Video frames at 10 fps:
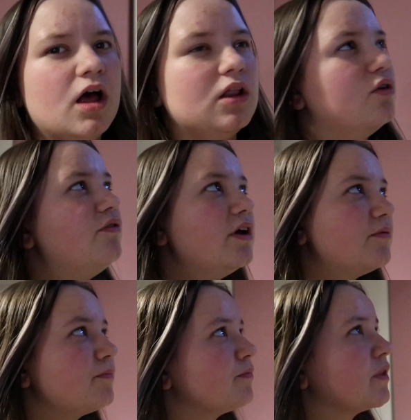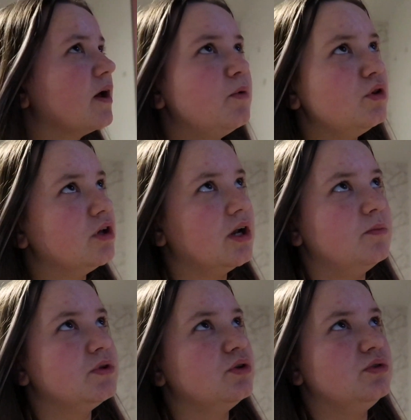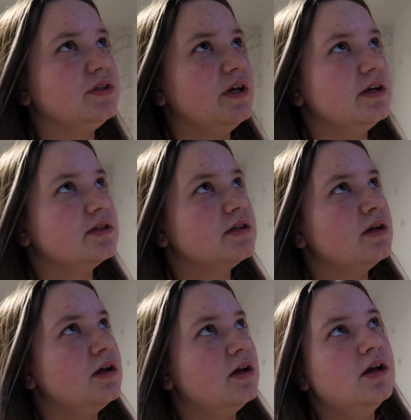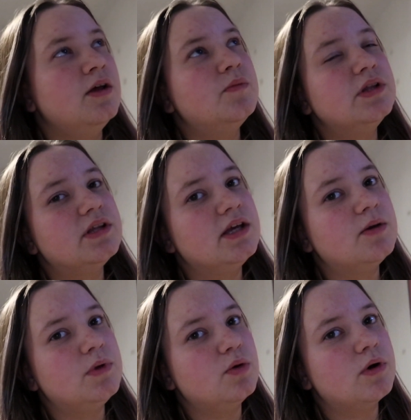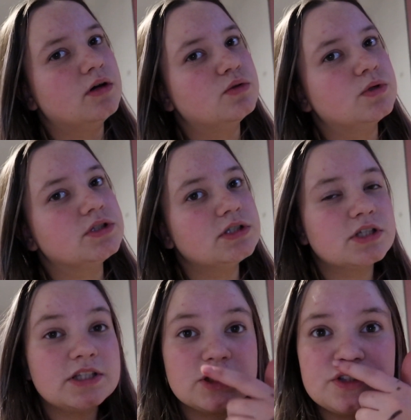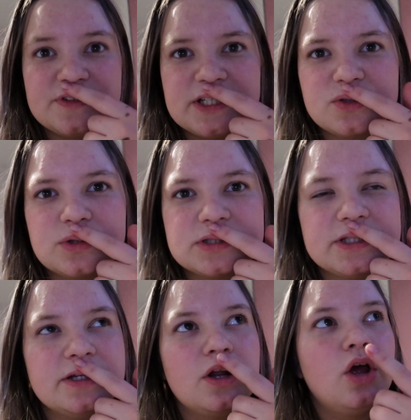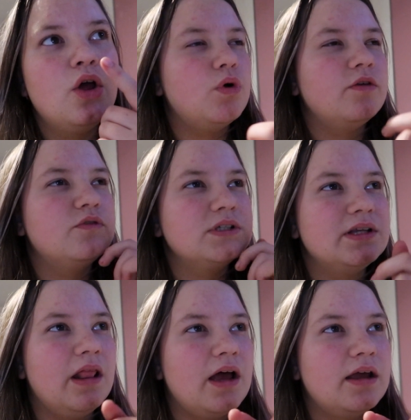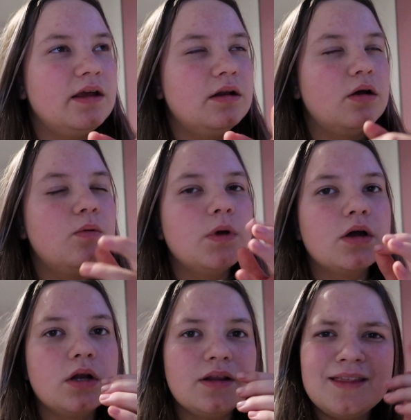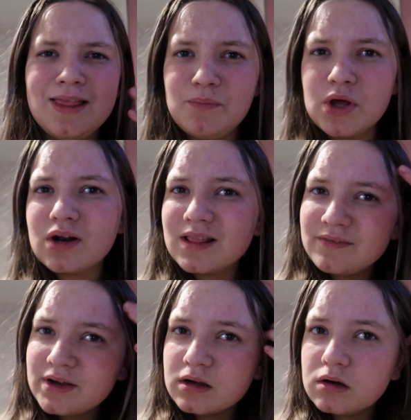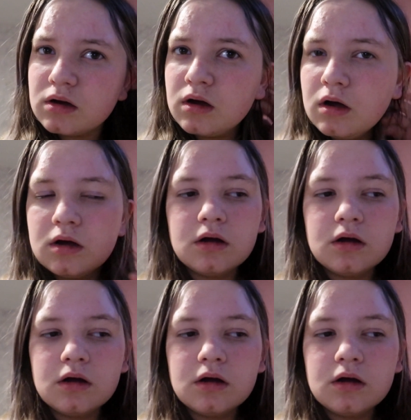I love it. I'm only on episode six been taking me a while to watch this because I just finished watching One of Us is Lying. Oh my god, it's me on a cliffhanger.